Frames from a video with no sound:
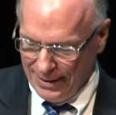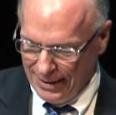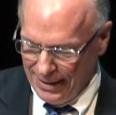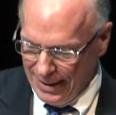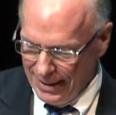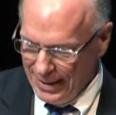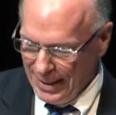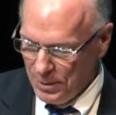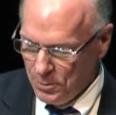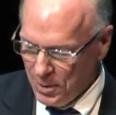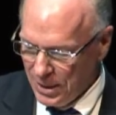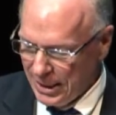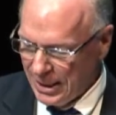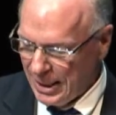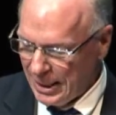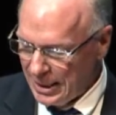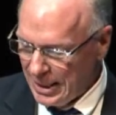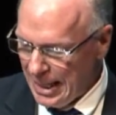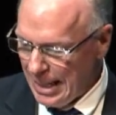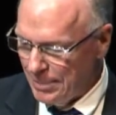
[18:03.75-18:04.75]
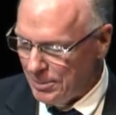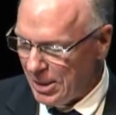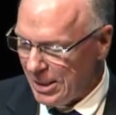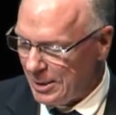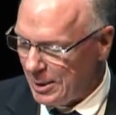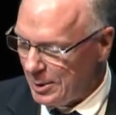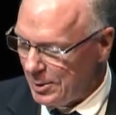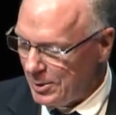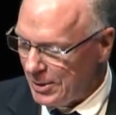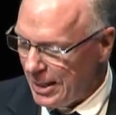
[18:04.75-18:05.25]
I think one of the claims they
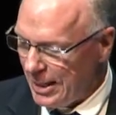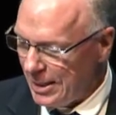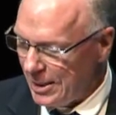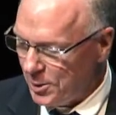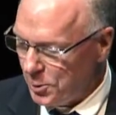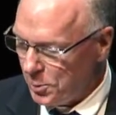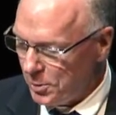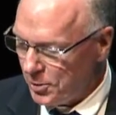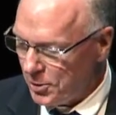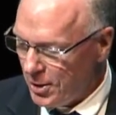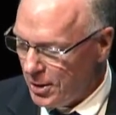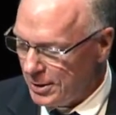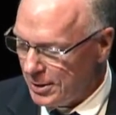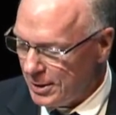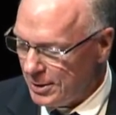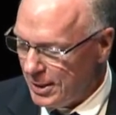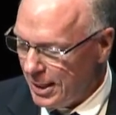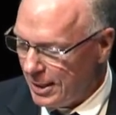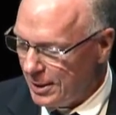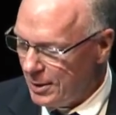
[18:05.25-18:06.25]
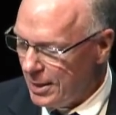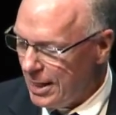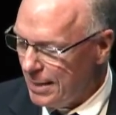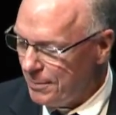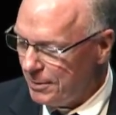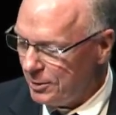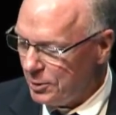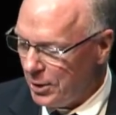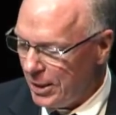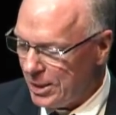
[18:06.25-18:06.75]
said is we'll start to take
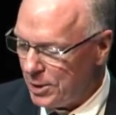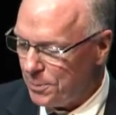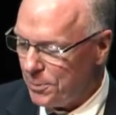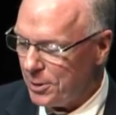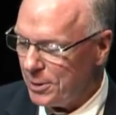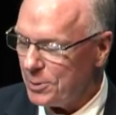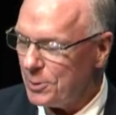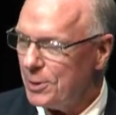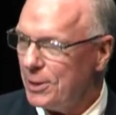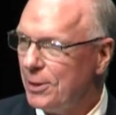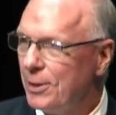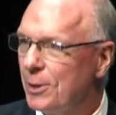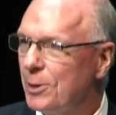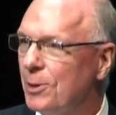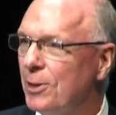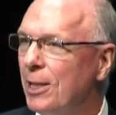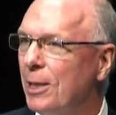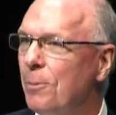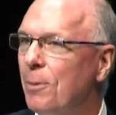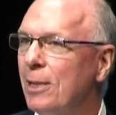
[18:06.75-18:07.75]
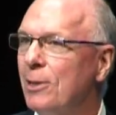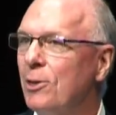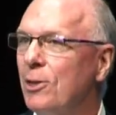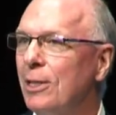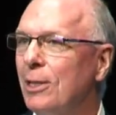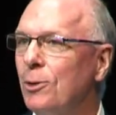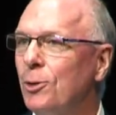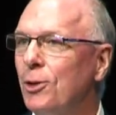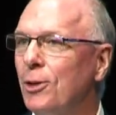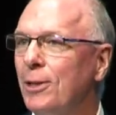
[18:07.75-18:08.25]
climate change more seriously once
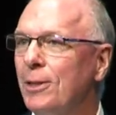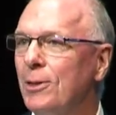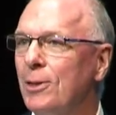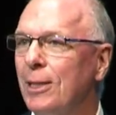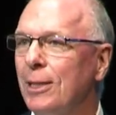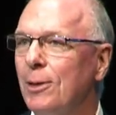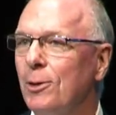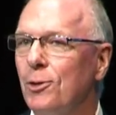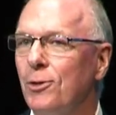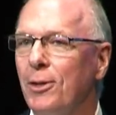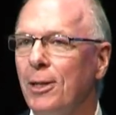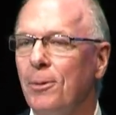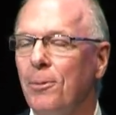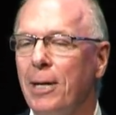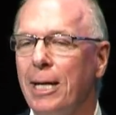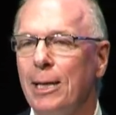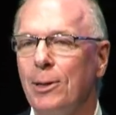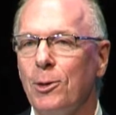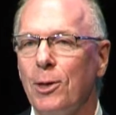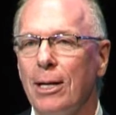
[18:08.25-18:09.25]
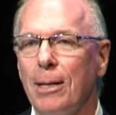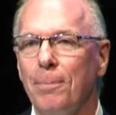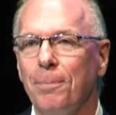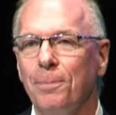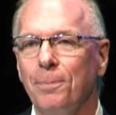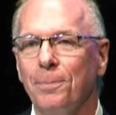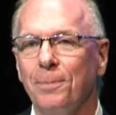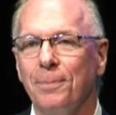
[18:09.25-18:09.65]
the insurance industry wakes up,